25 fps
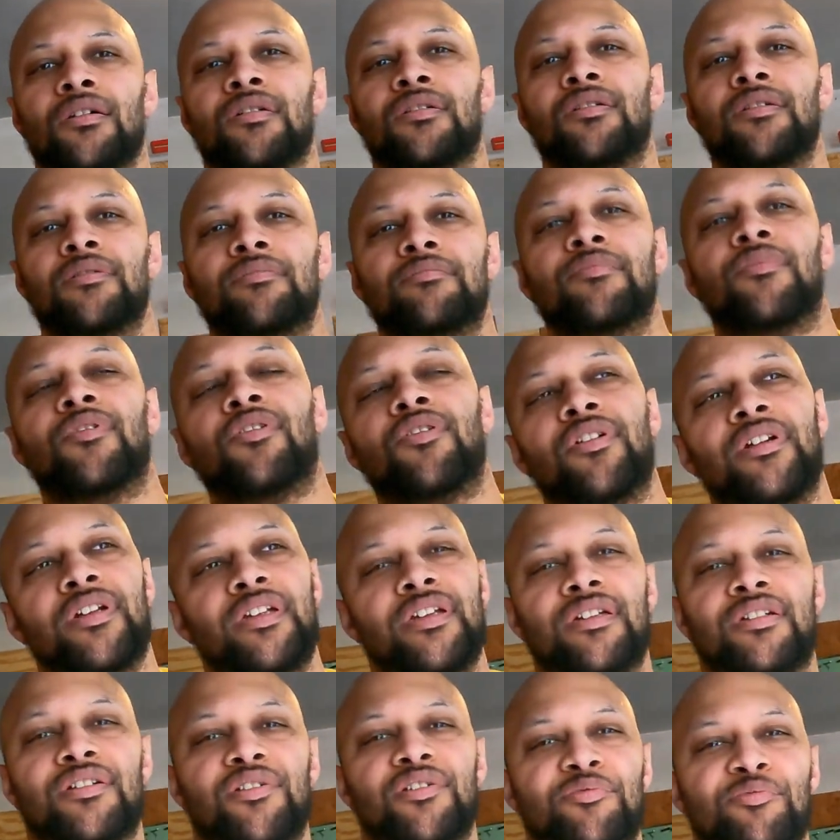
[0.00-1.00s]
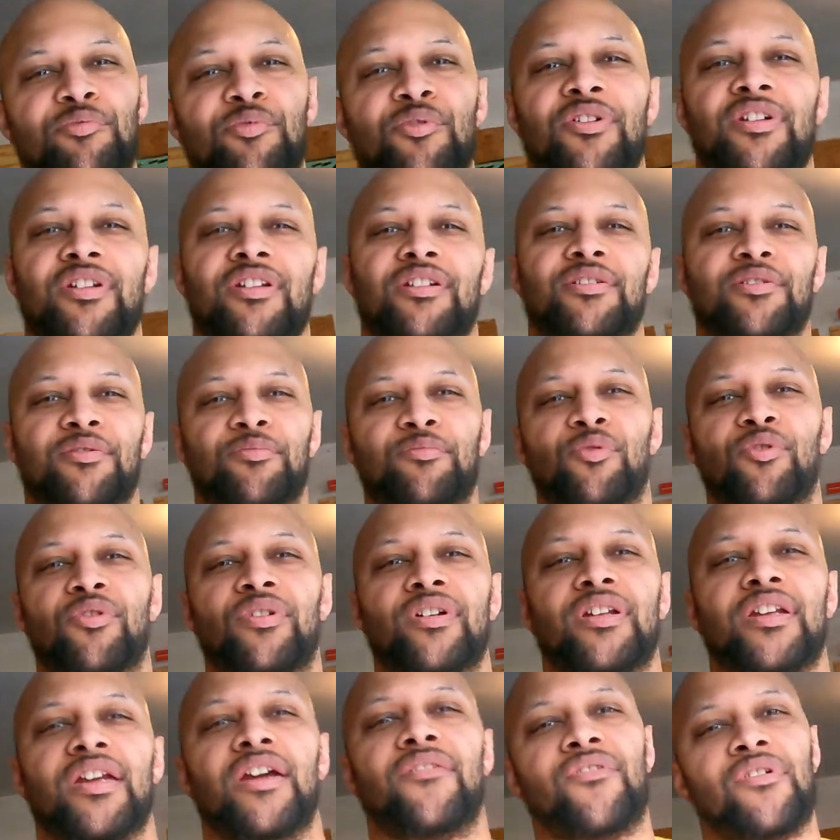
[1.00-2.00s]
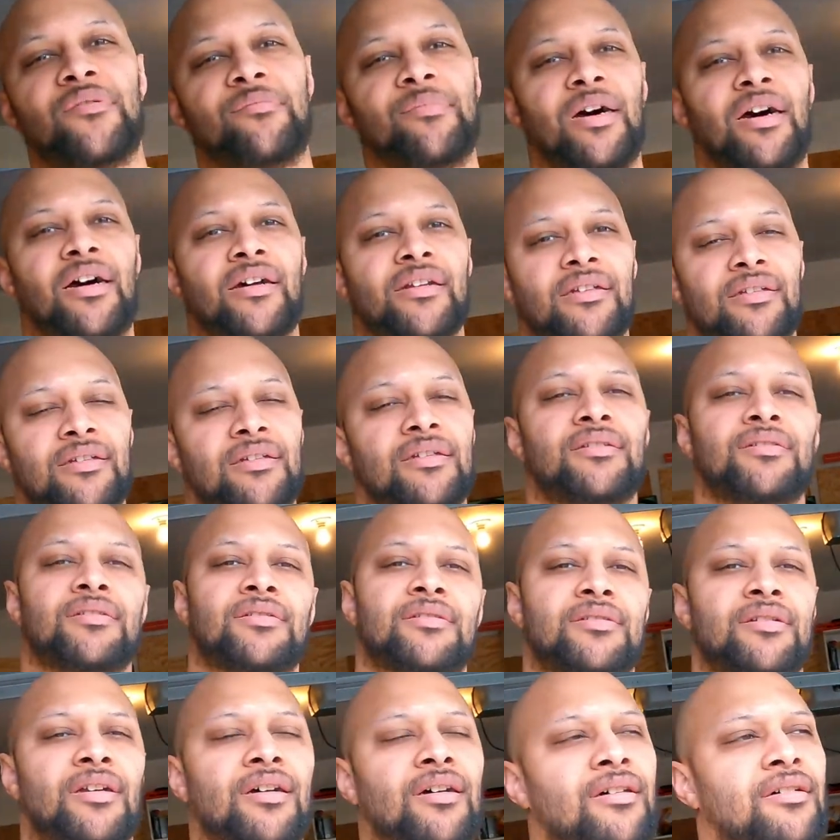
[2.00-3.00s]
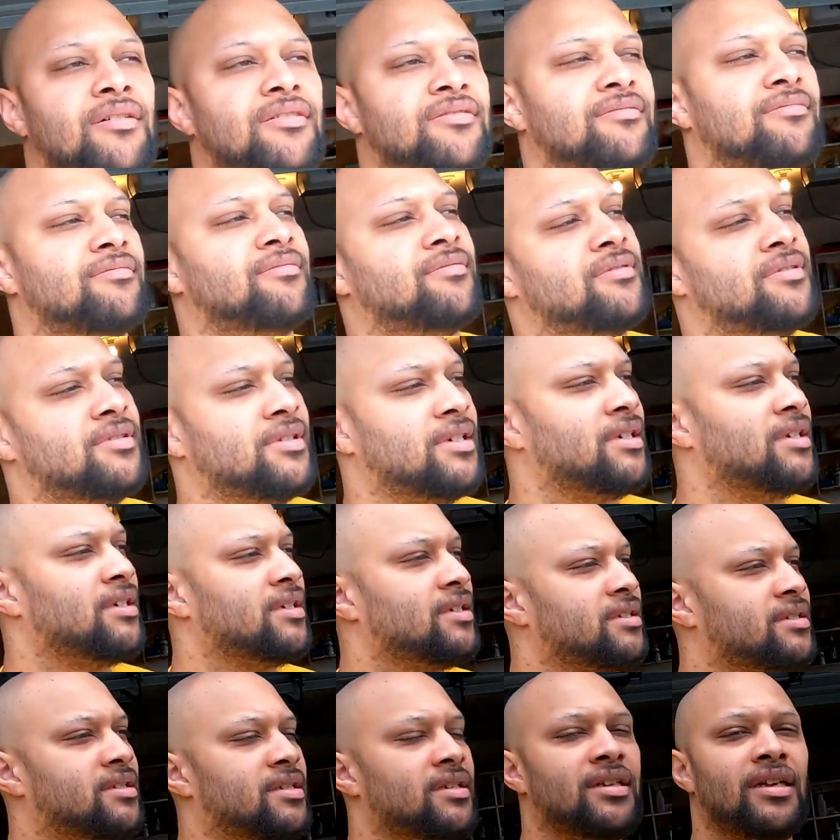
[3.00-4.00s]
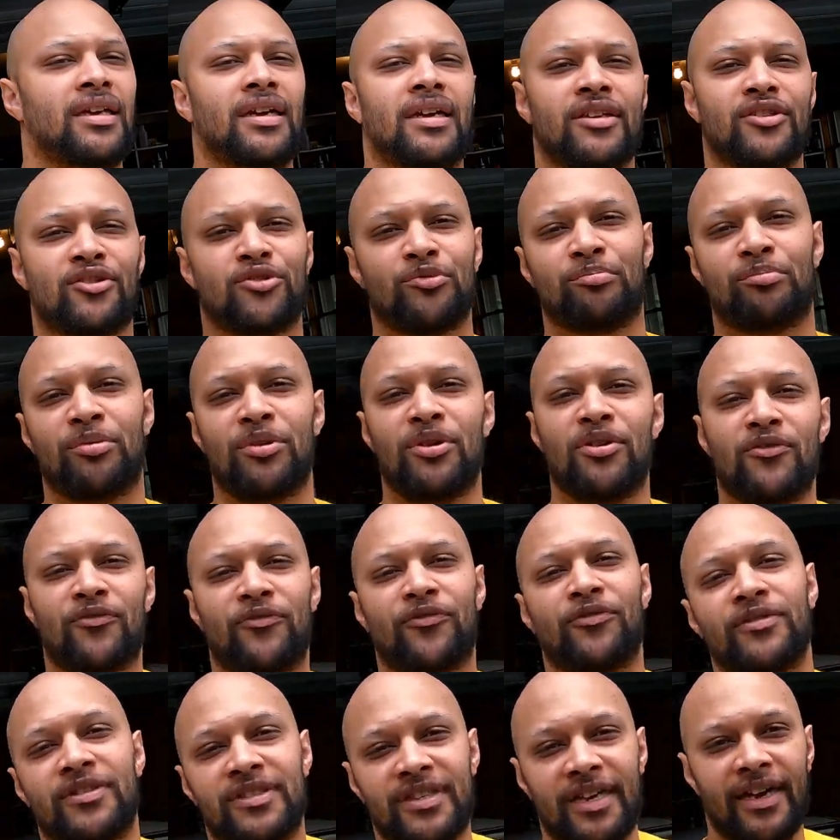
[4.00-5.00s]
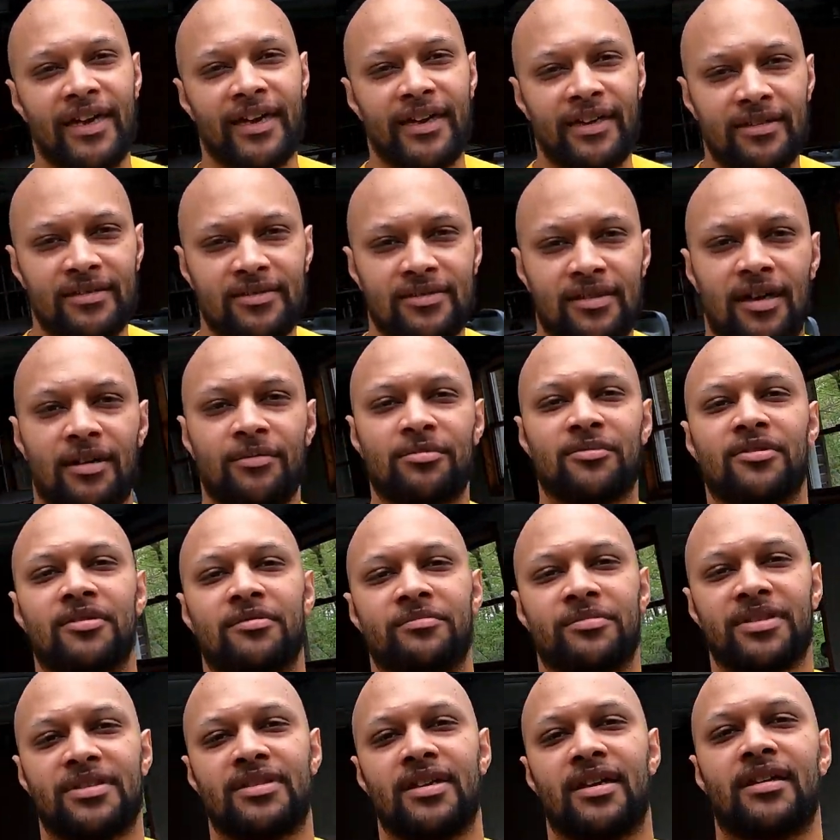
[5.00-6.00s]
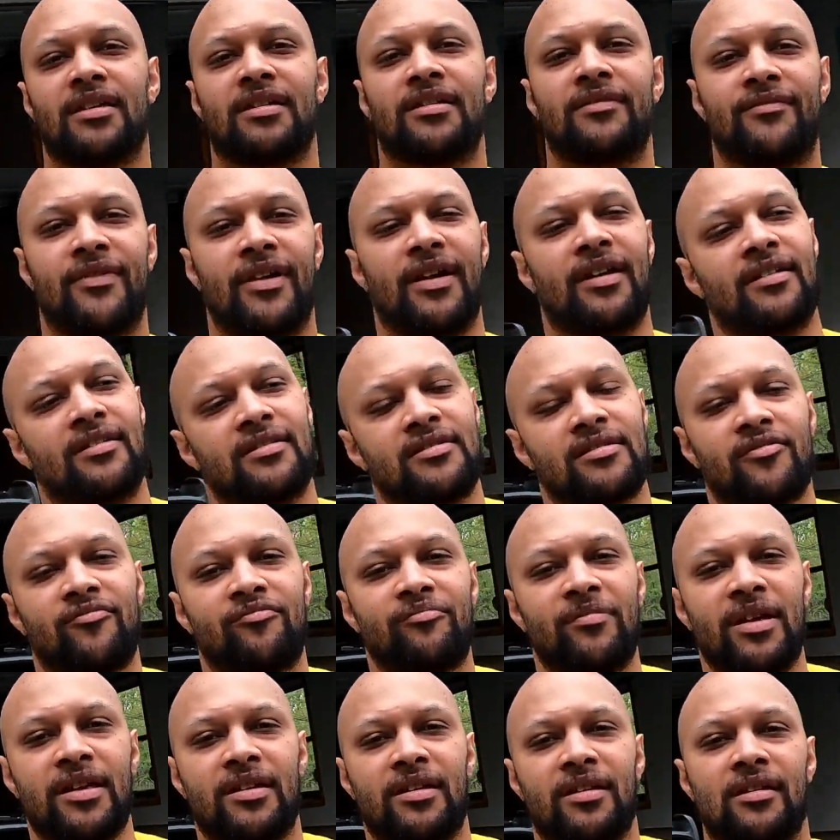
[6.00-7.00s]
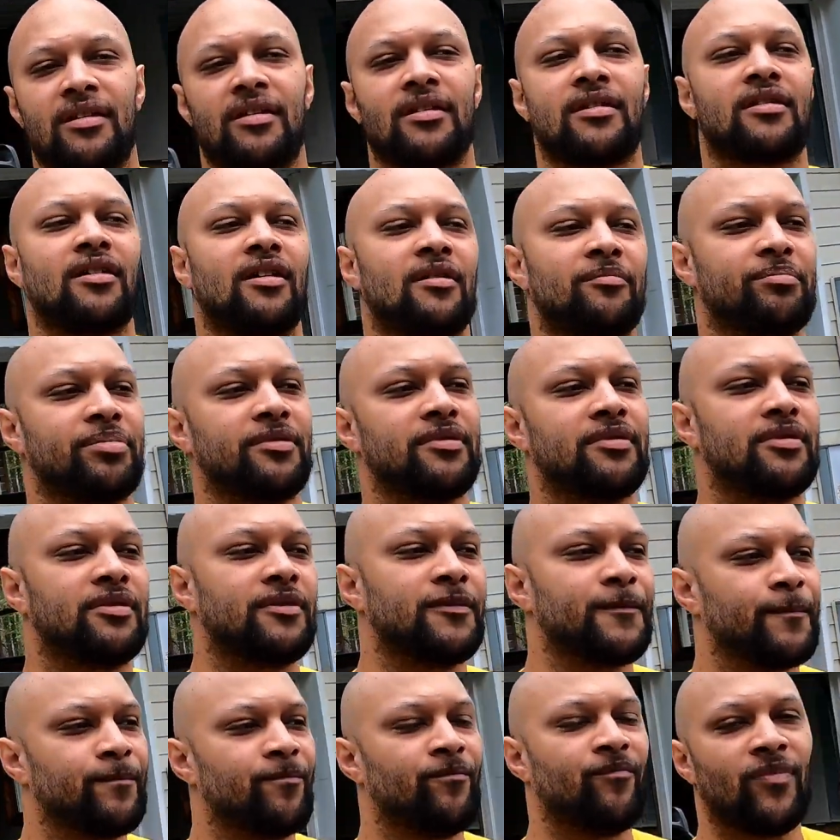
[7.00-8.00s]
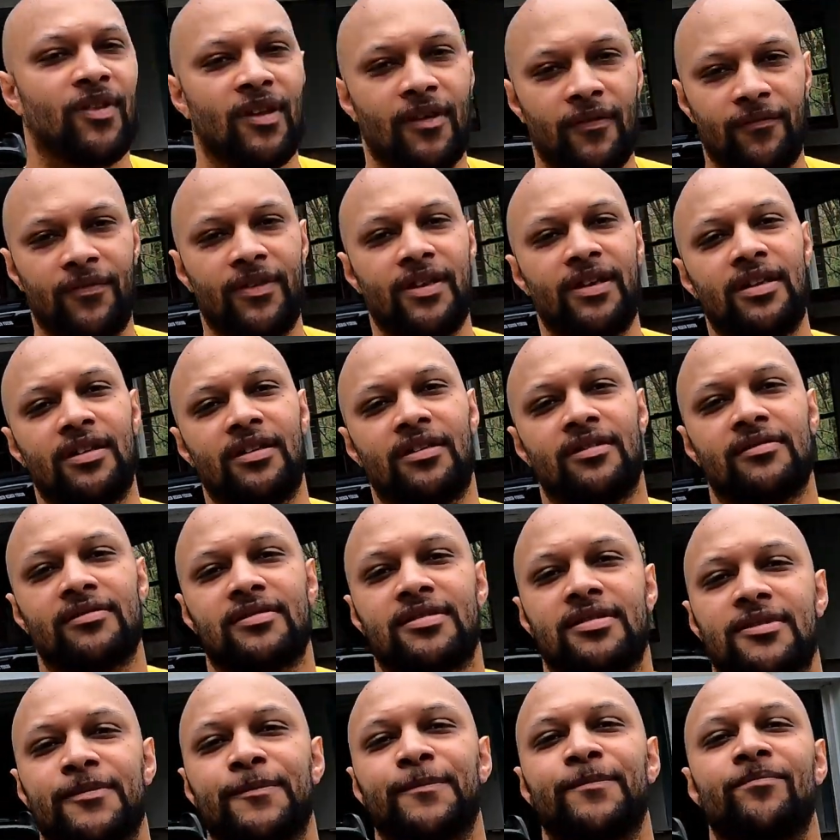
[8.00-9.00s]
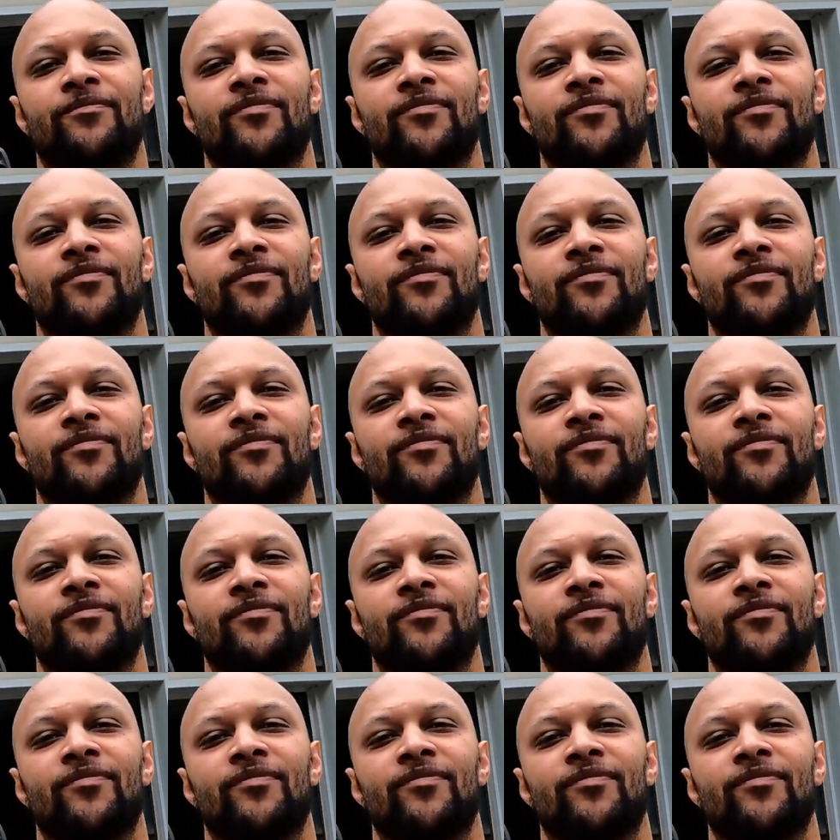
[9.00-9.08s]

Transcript: Good morning, everybody. So, today is a beautiful day, so I'm going to be taking advantage of making a couple of videos.